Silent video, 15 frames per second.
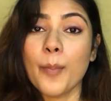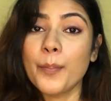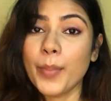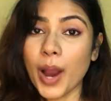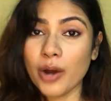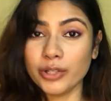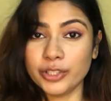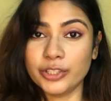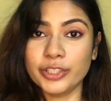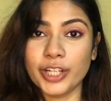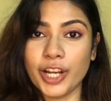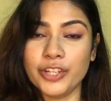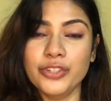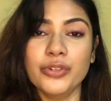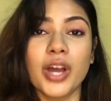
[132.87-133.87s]
powder
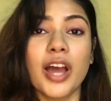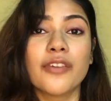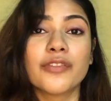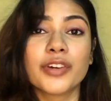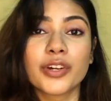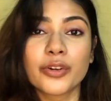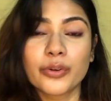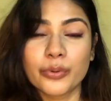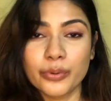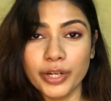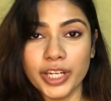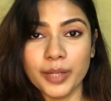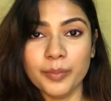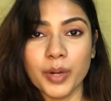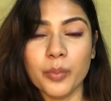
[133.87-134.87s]
and you have
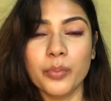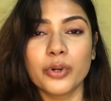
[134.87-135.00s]
cream,